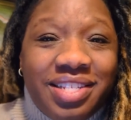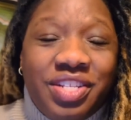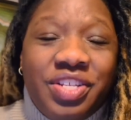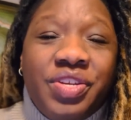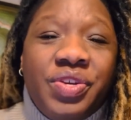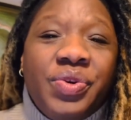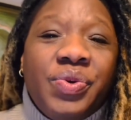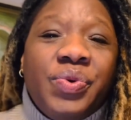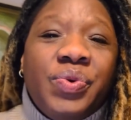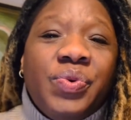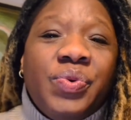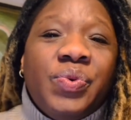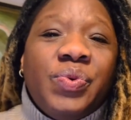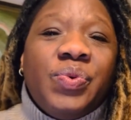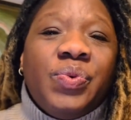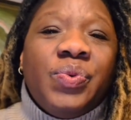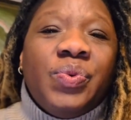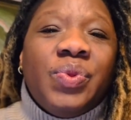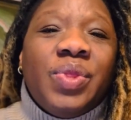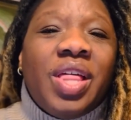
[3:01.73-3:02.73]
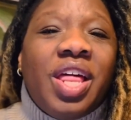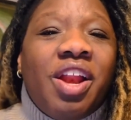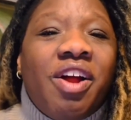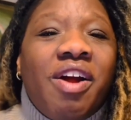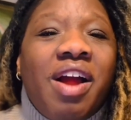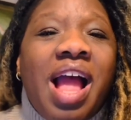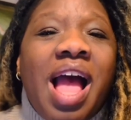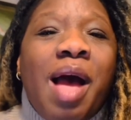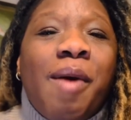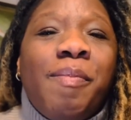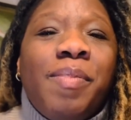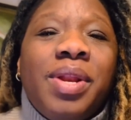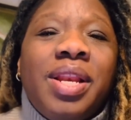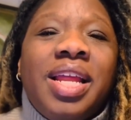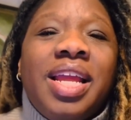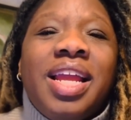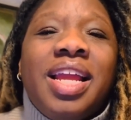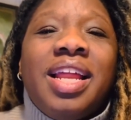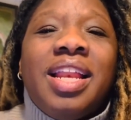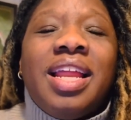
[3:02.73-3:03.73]
two that are
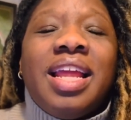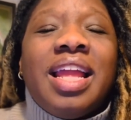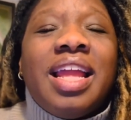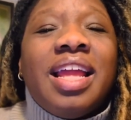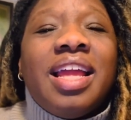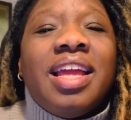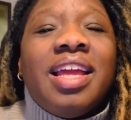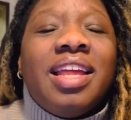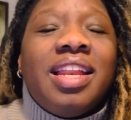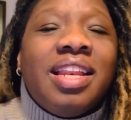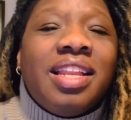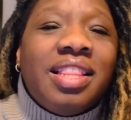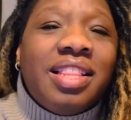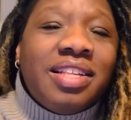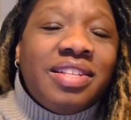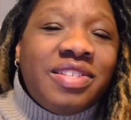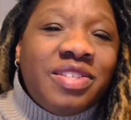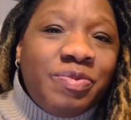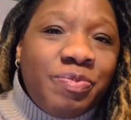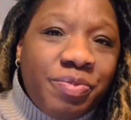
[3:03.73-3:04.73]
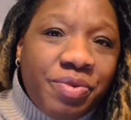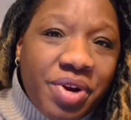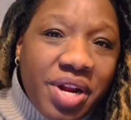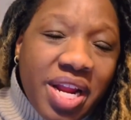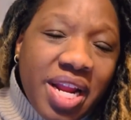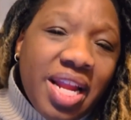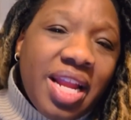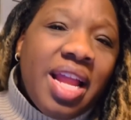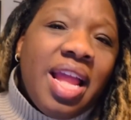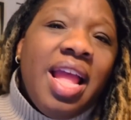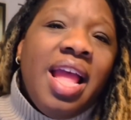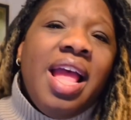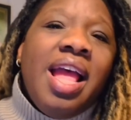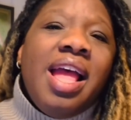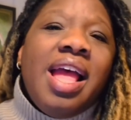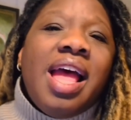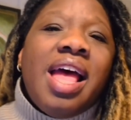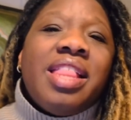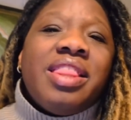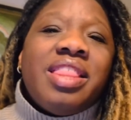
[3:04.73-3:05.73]
happening in the spring,
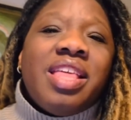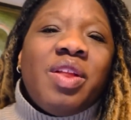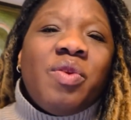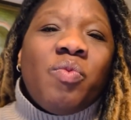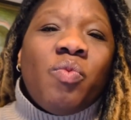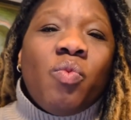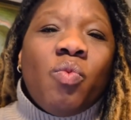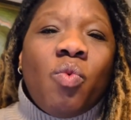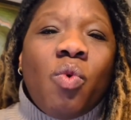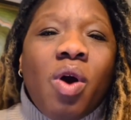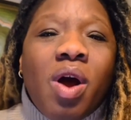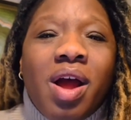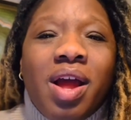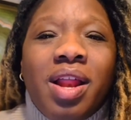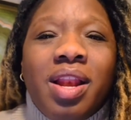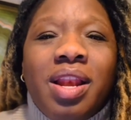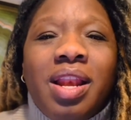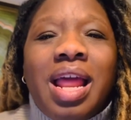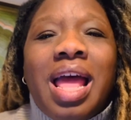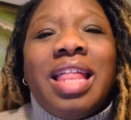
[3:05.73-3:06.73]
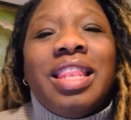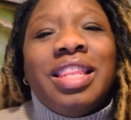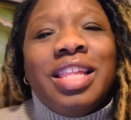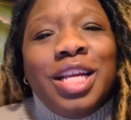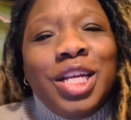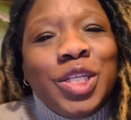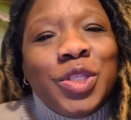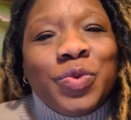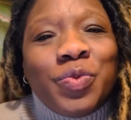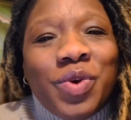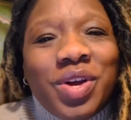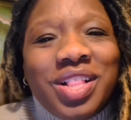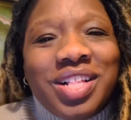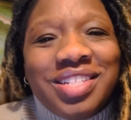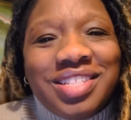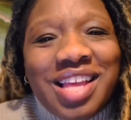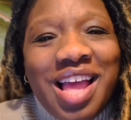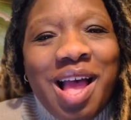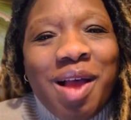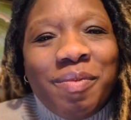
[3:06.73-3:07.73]
and then one, at least one
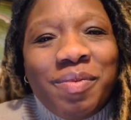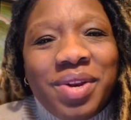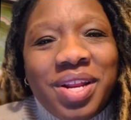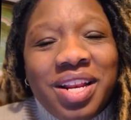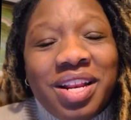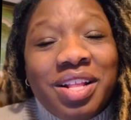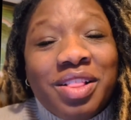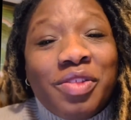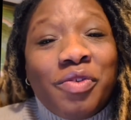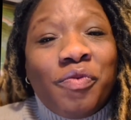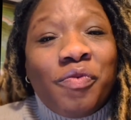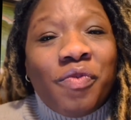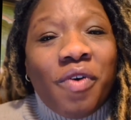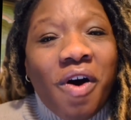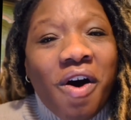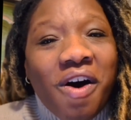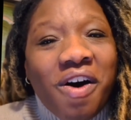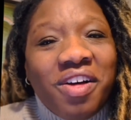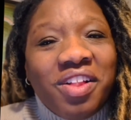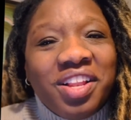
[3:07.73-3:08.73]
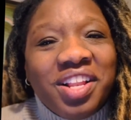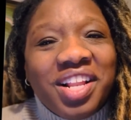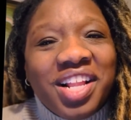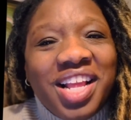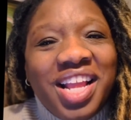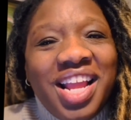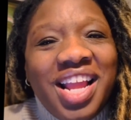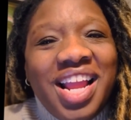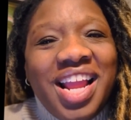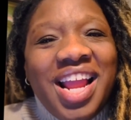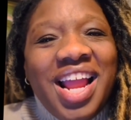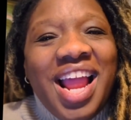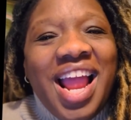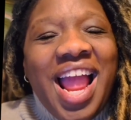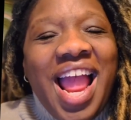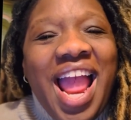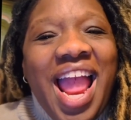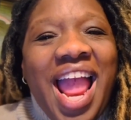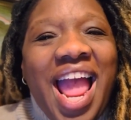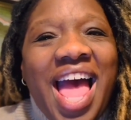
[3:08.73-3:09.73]
that's happening in the fall.
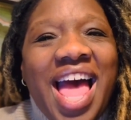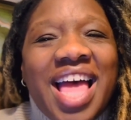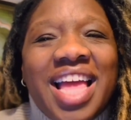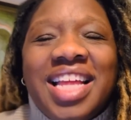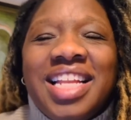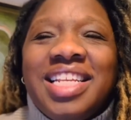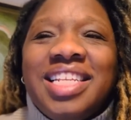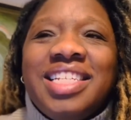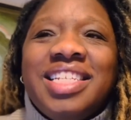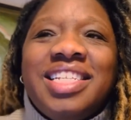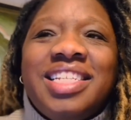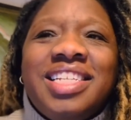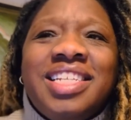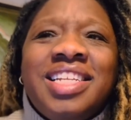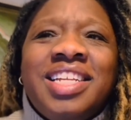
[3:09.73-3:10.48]
And